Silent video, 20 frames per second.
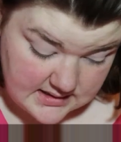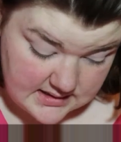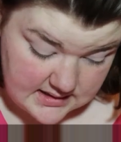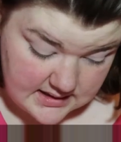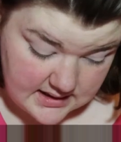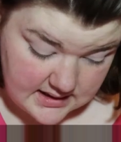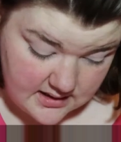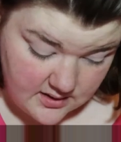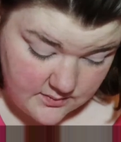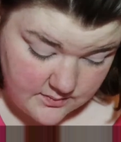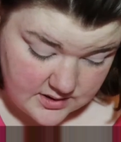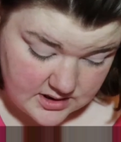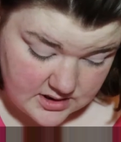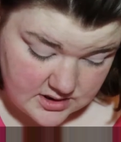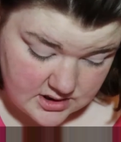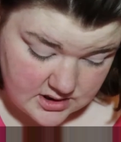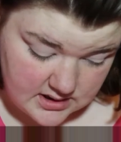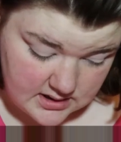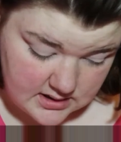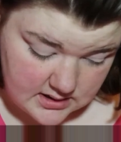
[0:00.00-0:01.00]
see how
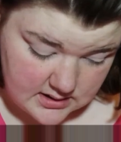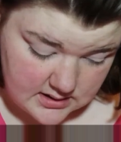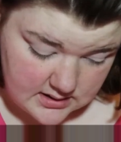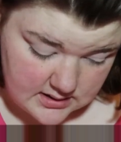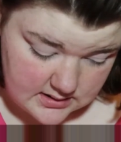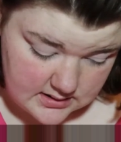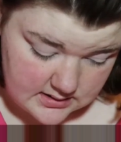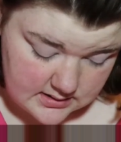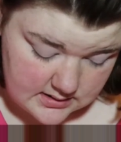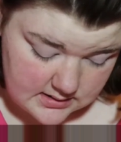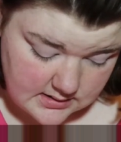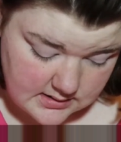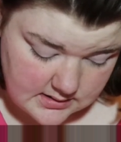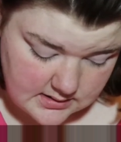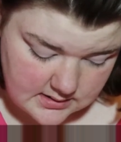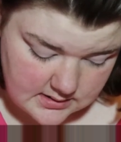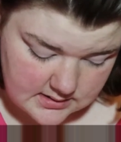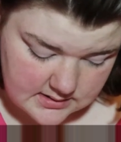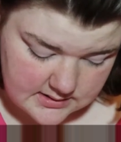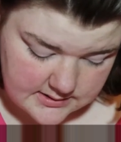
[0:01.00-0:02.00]
much it
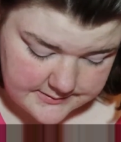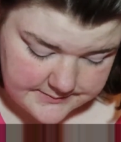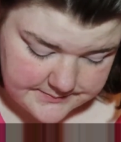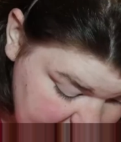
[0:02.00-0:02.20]
is.